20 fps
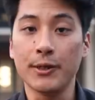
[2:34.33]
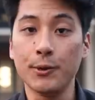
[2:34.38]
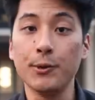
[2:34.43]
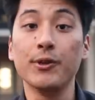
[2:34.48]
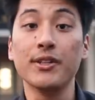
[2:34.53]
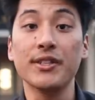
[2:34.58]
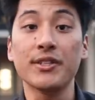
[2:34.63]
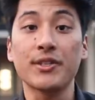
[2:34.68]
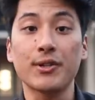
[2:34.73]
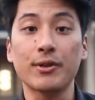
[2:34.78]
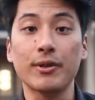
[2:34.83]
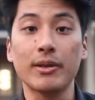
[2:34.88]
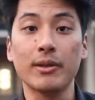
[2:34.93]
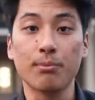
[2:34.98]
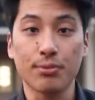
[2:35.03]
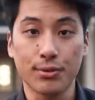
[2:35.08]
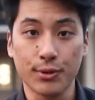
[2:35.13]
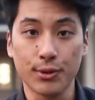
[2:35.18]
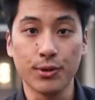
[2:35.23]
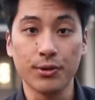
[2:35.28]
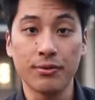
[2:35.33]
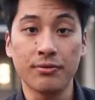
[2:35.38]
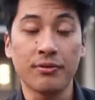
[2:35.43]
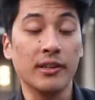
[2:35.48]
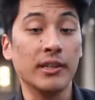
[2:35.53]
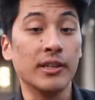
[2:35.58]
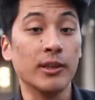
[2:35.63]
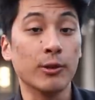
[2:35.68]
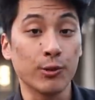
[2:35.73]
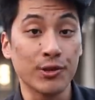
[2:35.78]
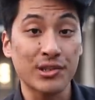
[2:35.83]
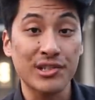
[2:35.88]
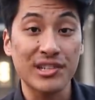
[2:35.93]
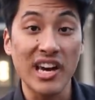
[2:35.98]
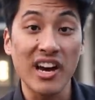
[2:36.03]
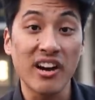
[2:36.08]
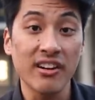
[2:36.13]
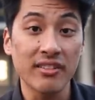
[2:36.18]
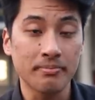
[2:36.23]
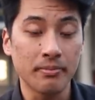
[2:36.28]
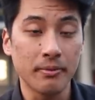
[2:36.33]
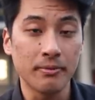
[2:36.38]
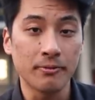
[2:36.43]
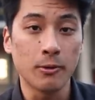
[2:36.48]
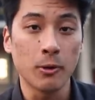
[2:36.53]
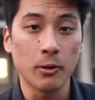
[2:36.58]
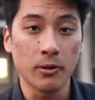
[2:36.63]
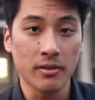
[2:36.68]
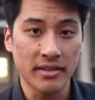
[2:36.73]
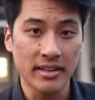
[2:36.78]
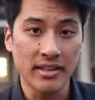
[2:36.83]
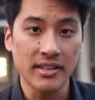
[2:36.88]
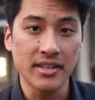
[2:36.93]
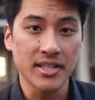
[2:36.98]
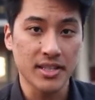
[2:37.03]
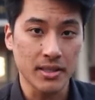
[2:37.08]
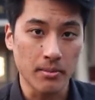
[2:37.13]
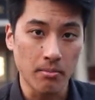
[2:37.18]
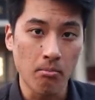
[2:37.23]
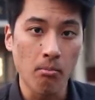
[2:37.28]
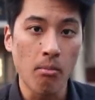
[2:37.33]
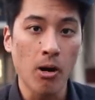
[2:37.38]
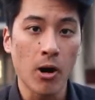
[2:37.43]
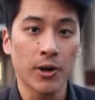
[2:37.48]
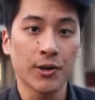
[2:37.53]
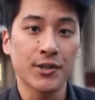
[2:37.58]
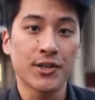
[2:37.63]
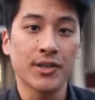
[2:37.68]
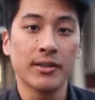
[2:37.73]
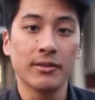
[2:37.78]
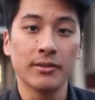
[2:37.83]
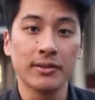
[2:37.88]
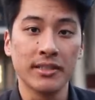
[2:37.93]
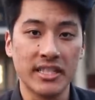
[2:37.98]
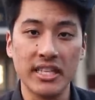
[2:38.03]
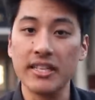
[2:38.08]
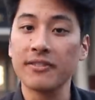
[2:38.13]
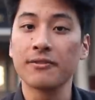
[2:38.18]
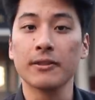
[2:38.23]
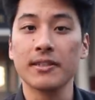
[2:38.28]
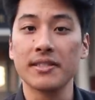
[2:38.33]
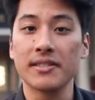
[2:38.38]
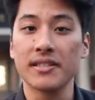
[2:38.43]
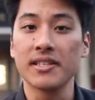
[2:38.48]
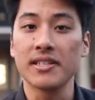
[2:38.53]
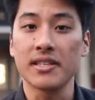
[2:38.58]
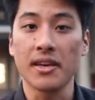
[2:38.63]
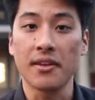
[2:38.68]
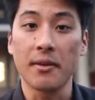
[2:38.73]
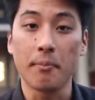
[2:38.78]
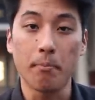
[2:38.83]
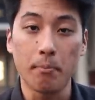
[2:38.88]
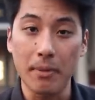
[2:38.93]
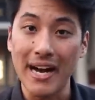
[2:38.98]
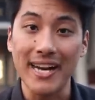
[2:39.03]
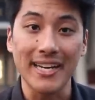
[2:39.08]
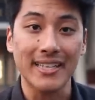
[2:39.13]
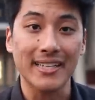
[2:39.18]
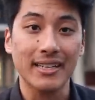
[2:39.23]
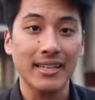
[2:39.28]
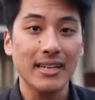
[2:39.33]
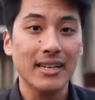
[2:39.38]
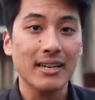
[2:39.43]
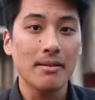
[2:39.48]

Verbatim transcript: you need to improve yourself before these marginal differences on the bike